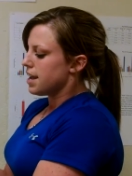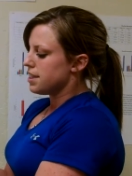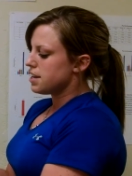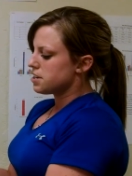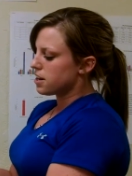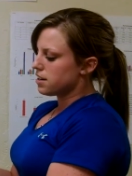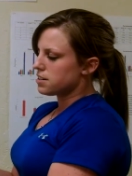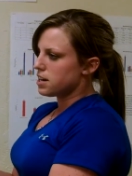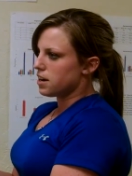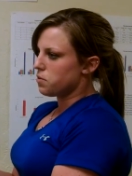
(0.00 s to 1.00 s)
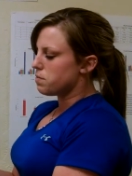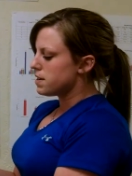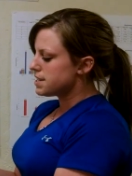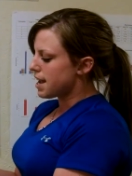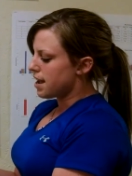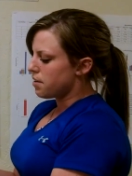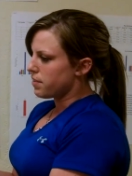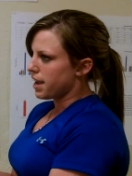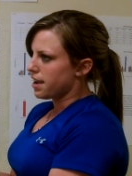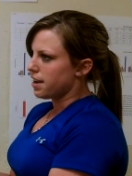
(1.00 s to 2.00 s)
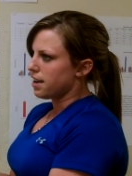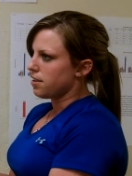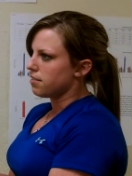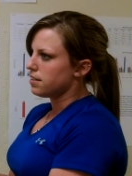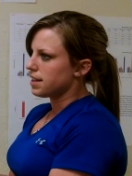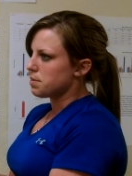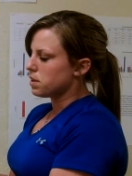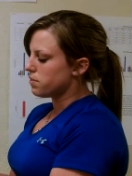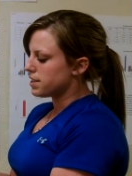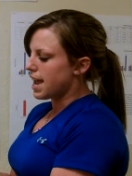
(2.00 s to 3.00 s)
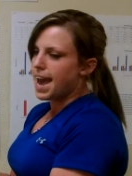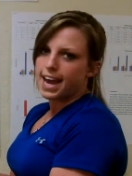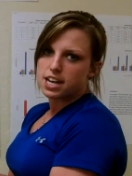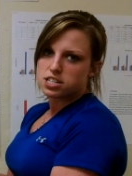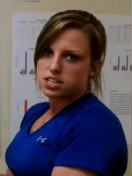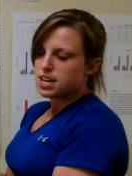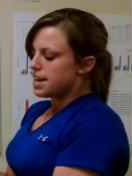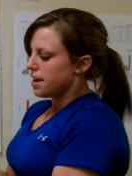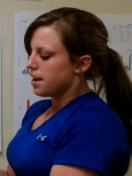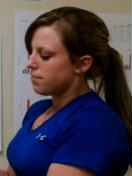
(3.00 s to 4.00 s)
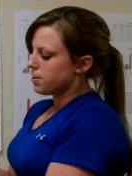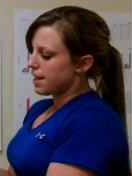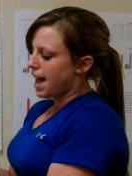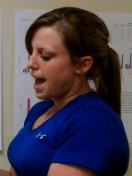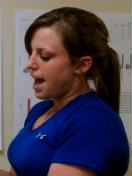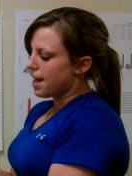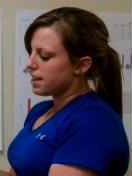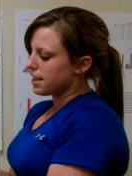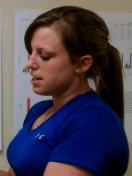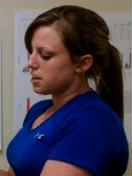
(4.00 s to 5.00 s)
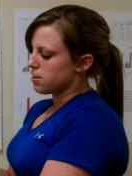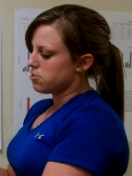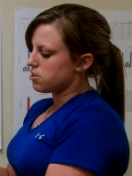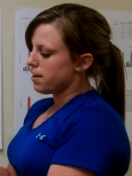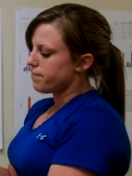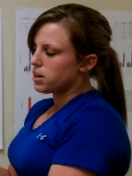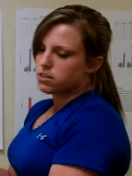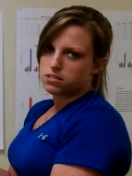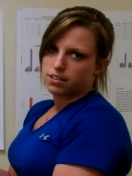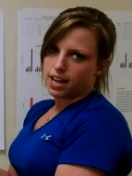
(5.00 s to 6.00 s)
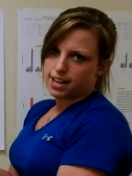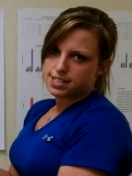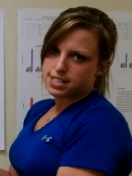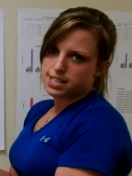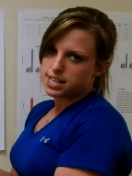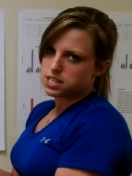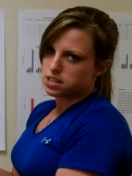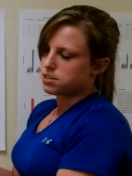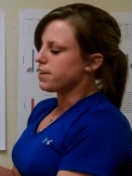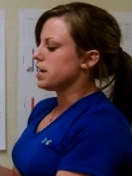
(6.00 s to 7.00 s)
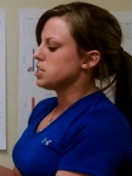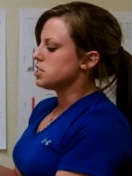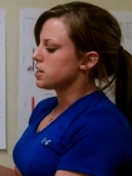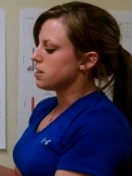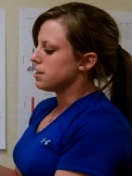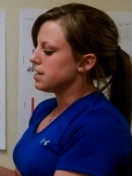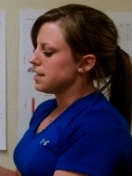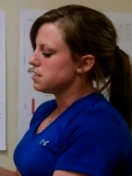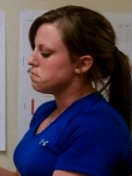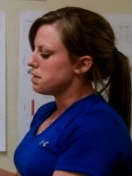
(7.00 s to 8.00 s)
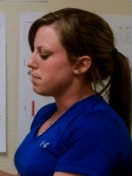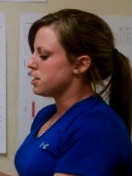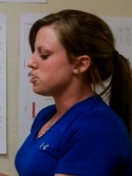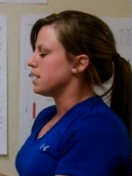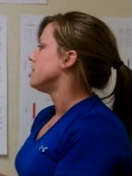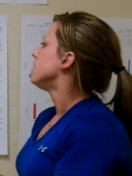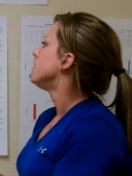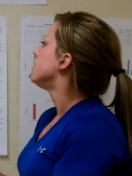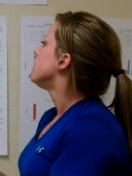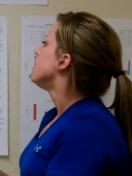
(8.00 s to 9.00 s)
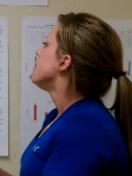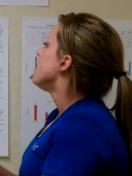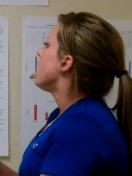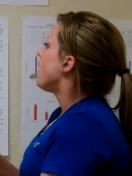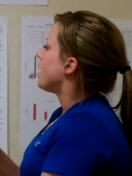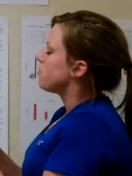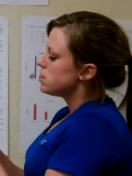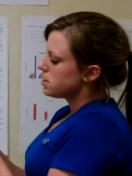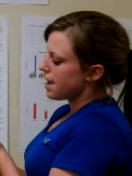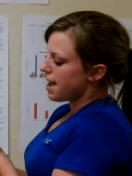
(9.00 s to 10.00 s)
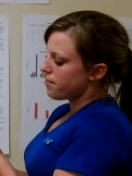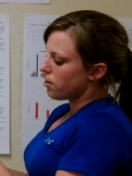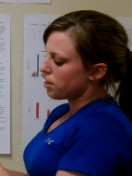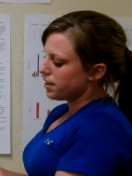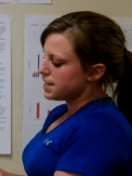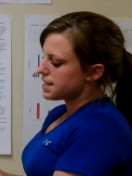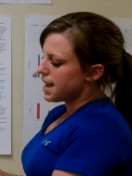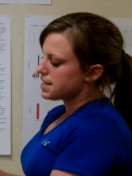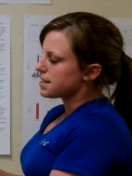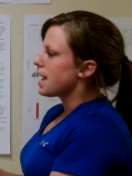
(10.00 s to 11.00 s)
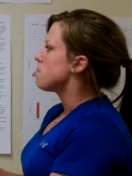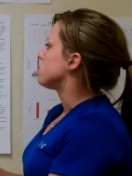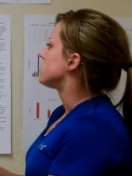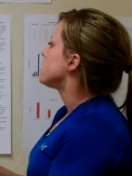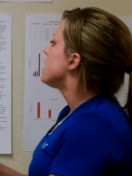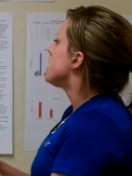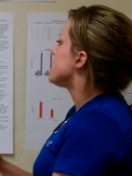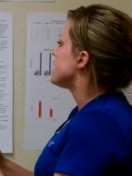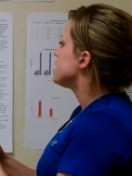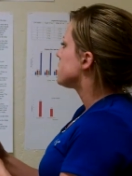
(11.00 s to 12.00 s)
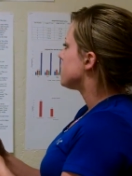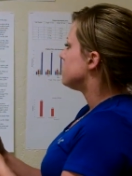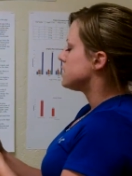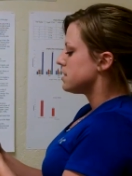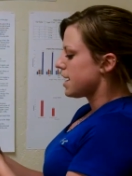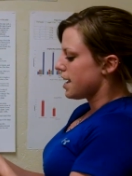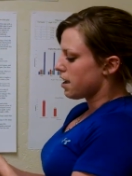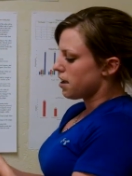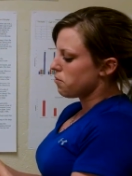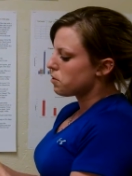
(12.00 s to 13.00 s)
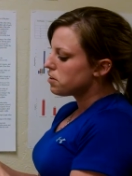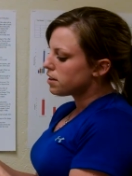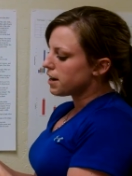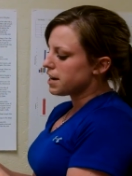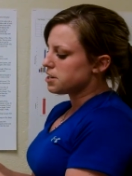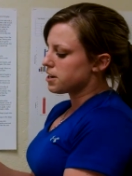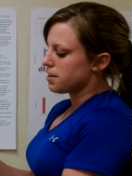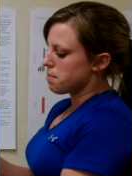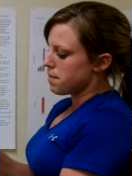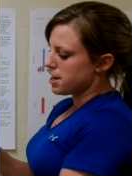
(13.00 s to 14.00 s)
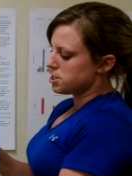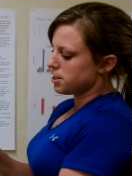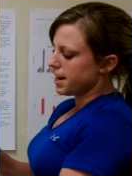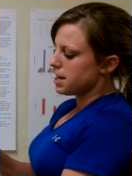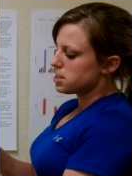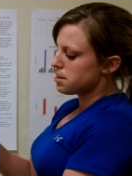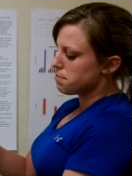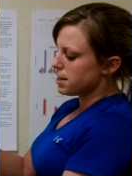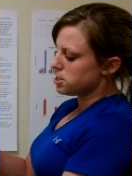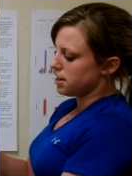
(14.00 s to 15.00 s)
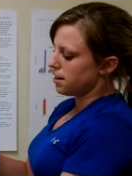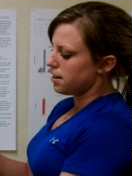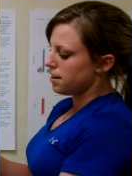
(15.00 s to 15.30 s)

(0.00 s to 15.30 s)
And then you're going to turn it one more time and label it with an H for the height, and you're going to draw a vertical line since that's the direction you're going to need to be measuring. Alright, once you have all 3 sides labeled, then you're going to take a ruler and you're going to measure each dimension.